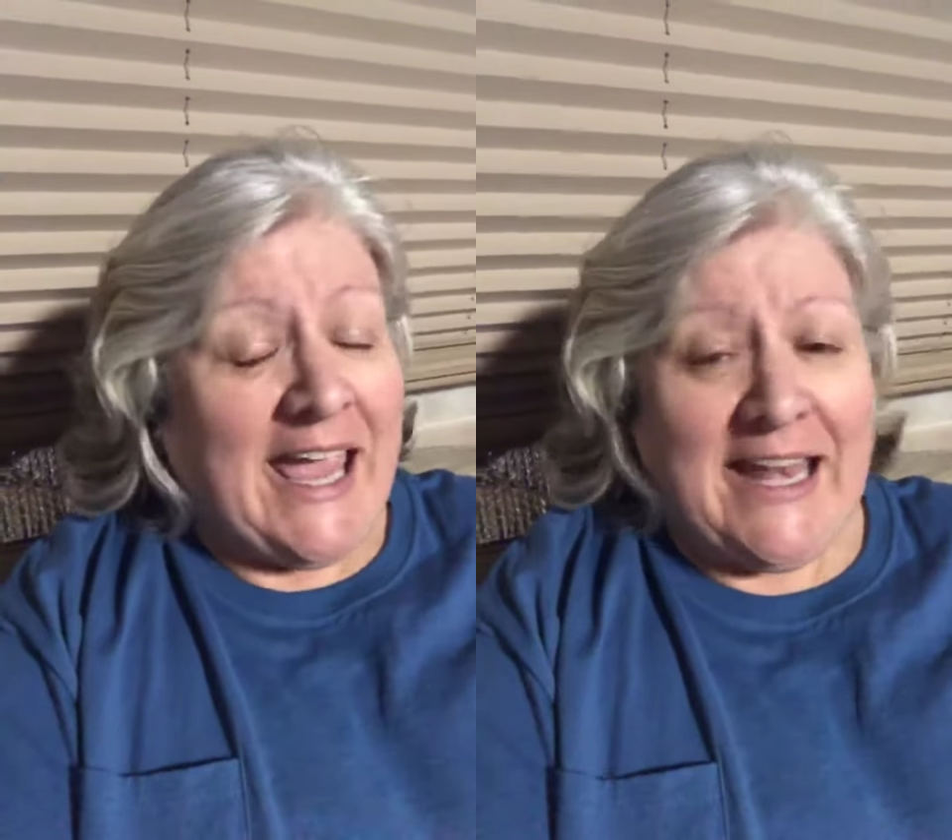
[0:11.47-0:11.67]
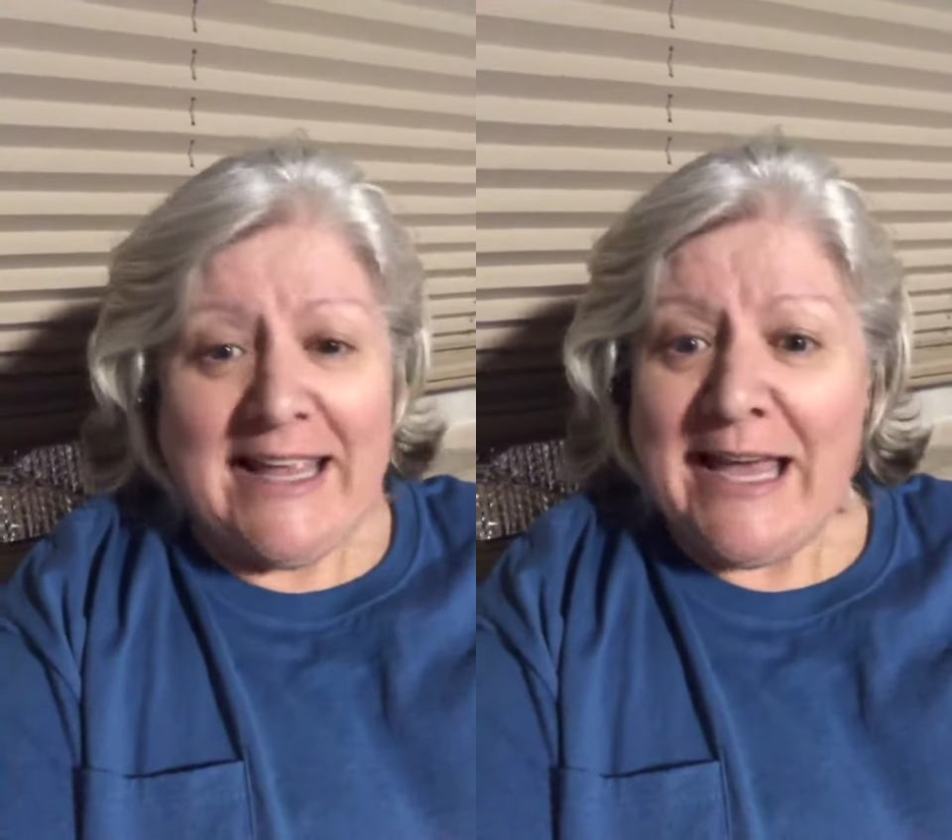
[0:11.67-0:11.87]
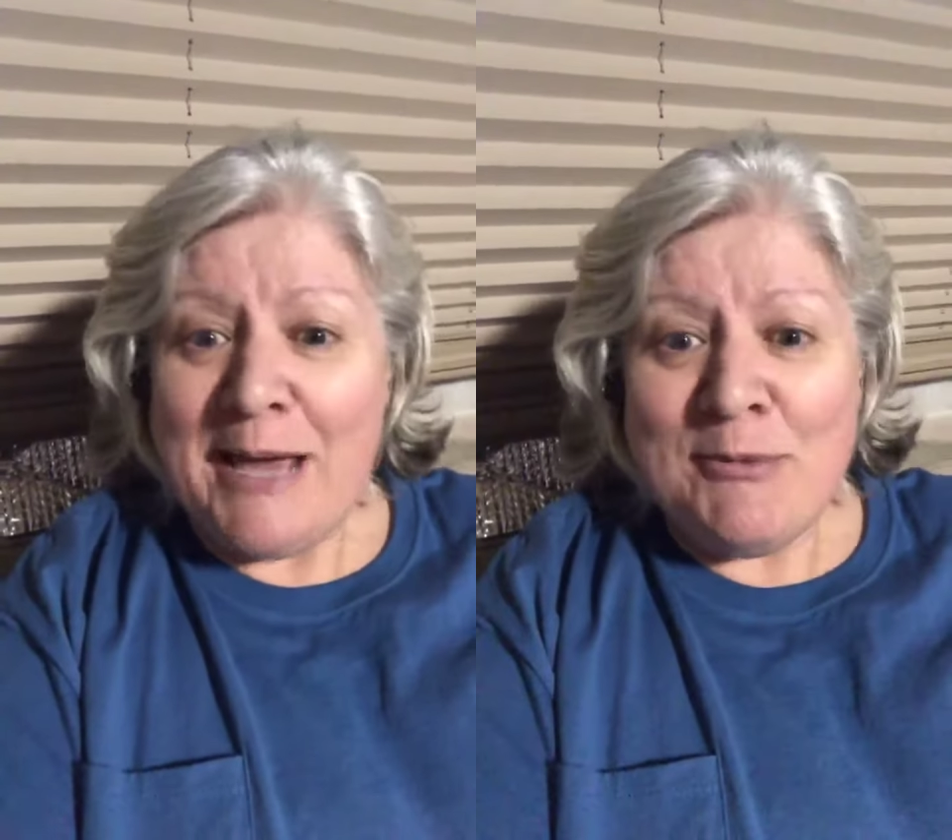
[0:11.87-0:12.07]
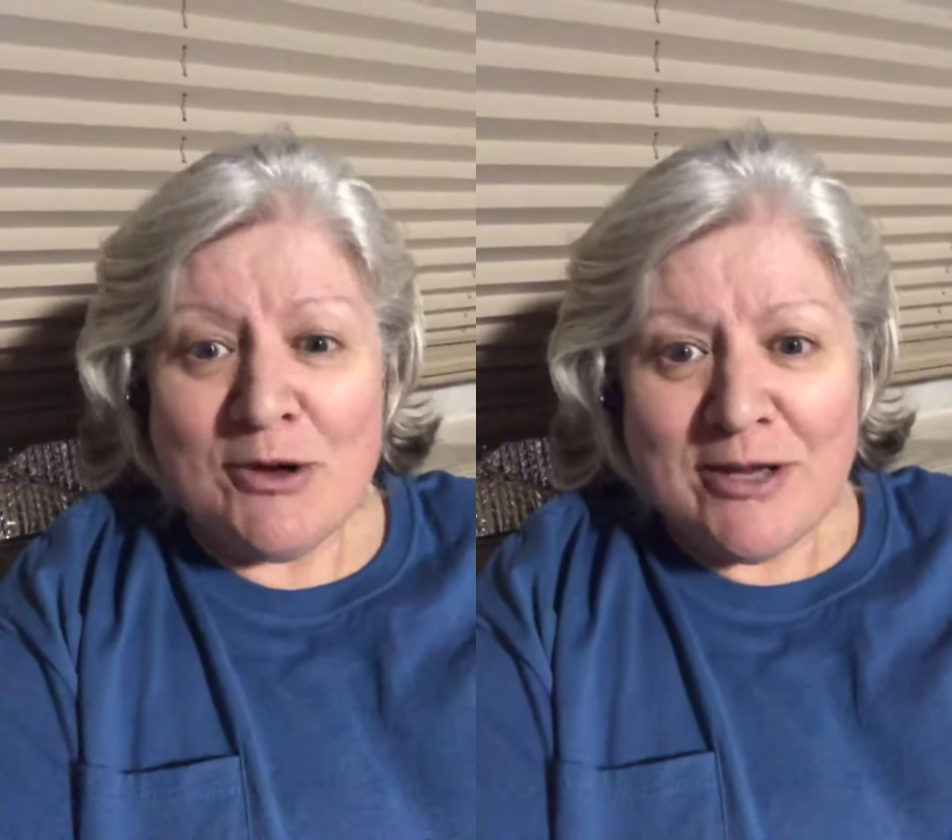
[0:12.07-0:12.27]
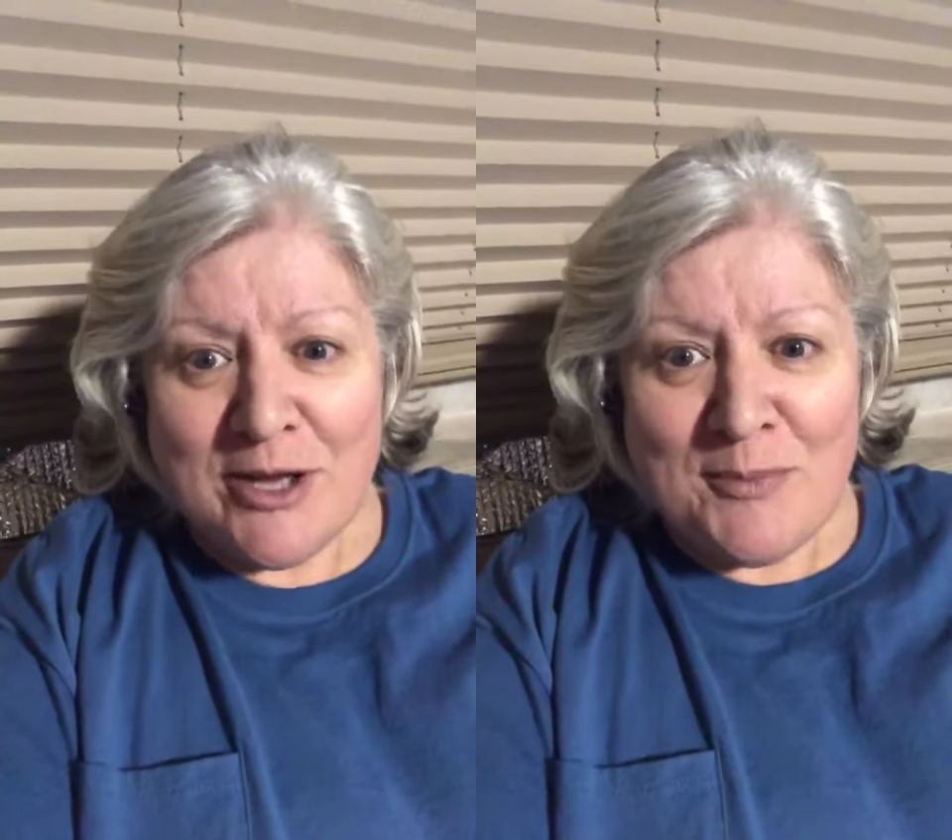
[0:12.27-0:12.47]
and he came
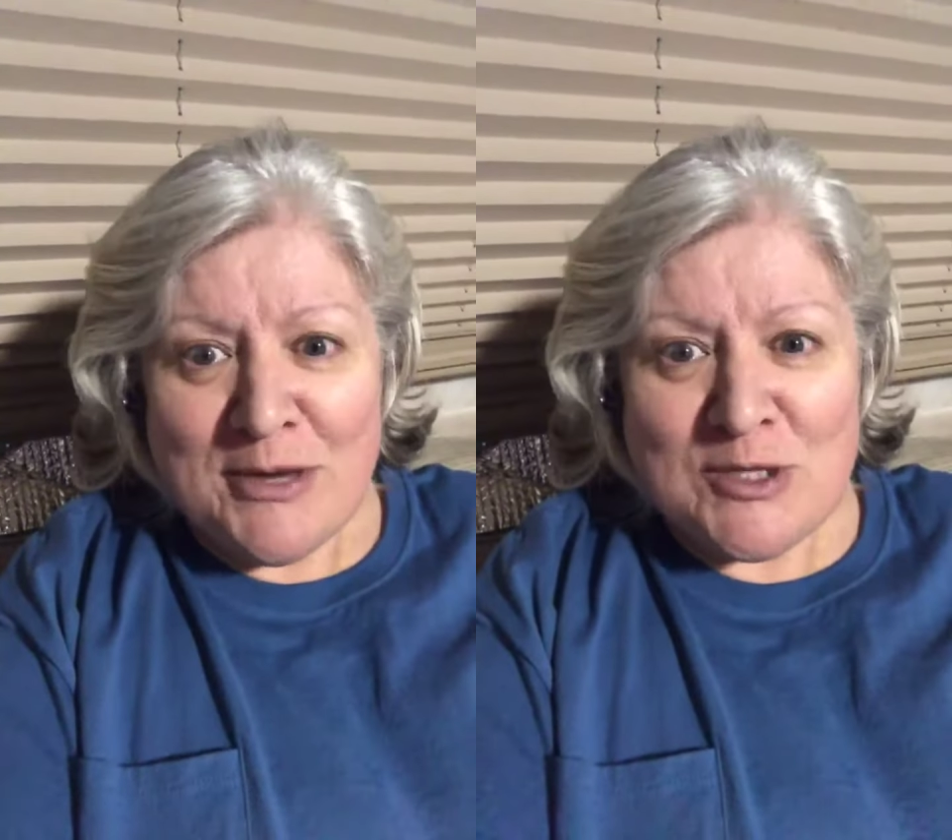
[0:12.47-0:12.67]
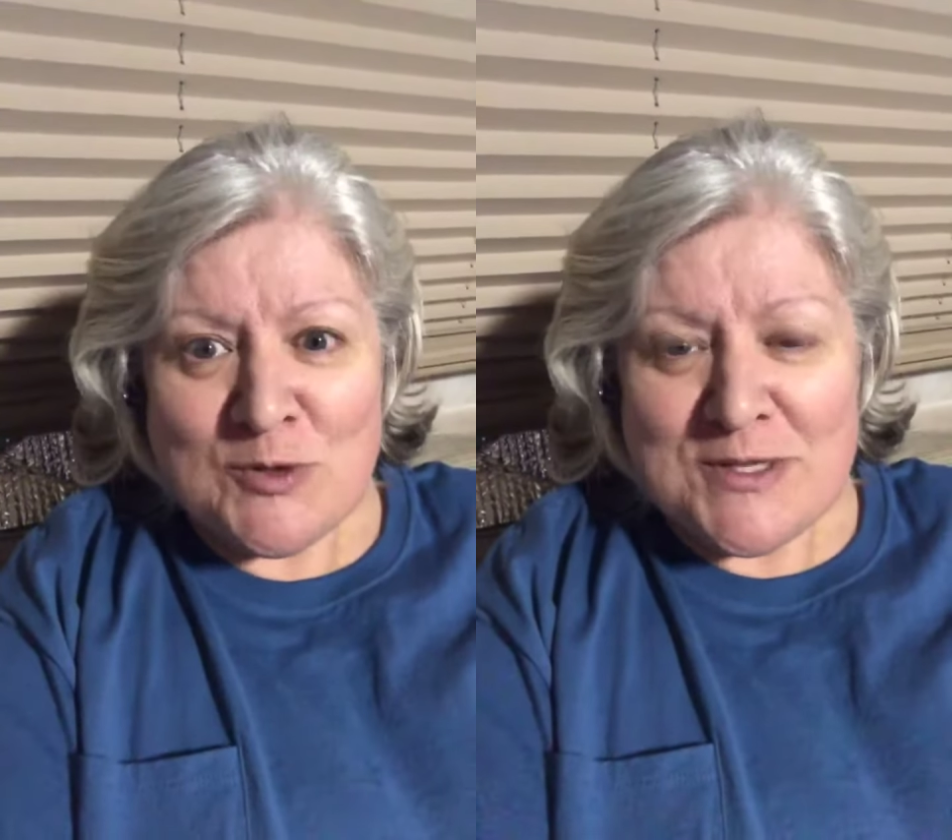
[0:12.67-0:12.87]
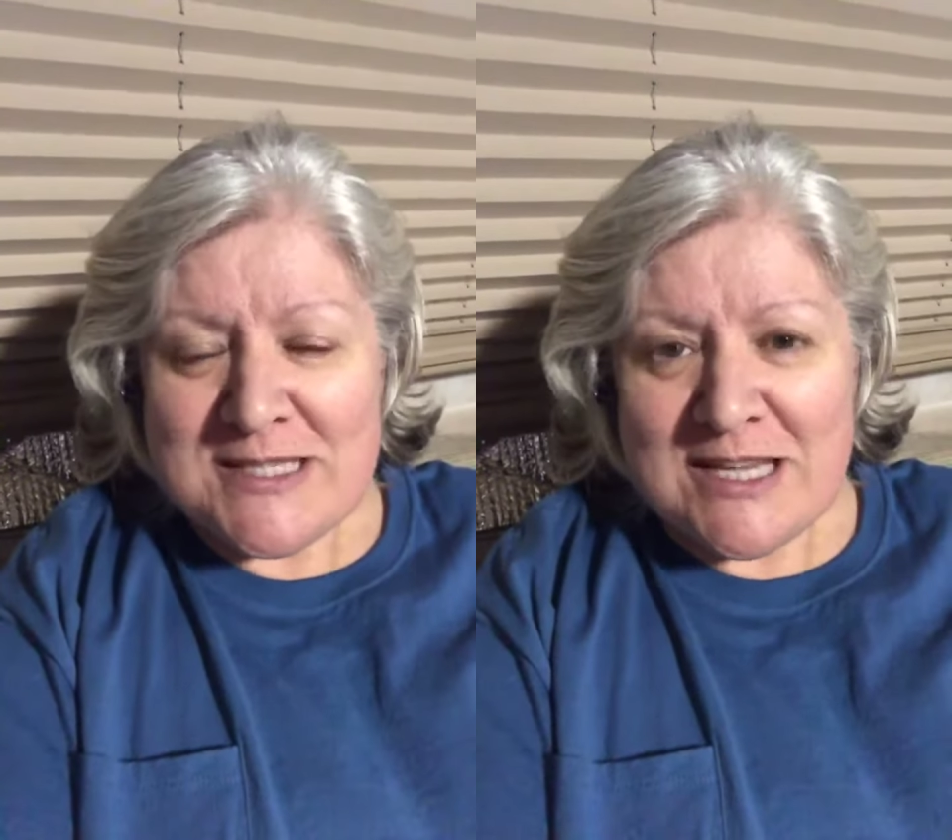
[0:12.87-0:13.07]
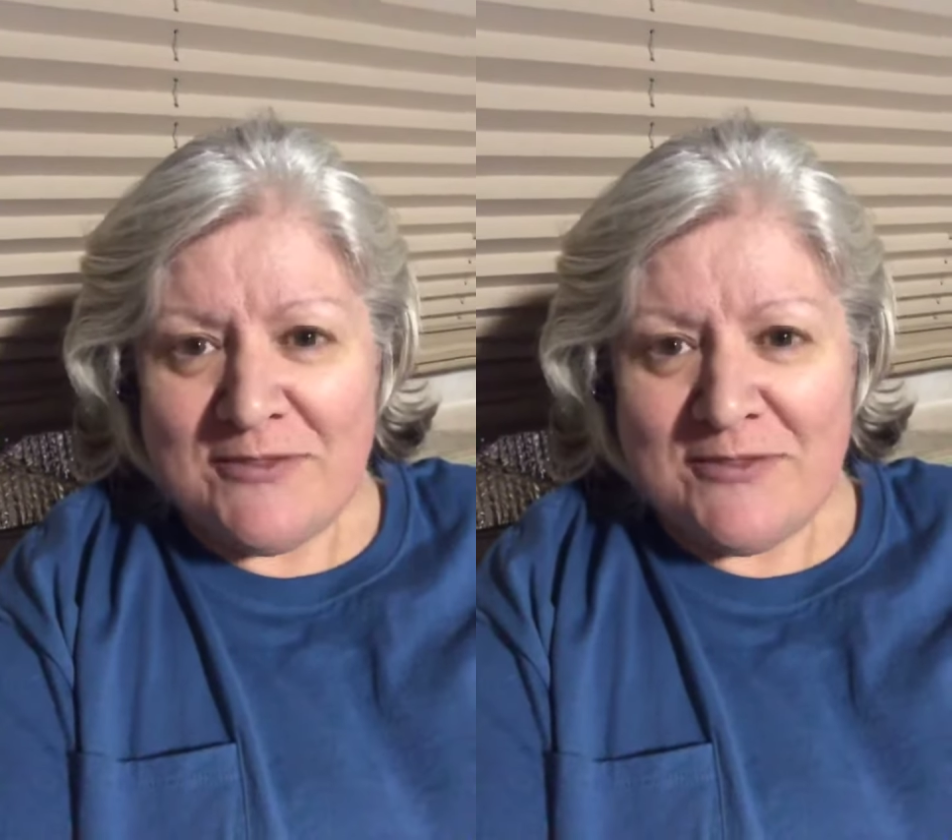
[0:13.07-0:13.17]
knocking on my door this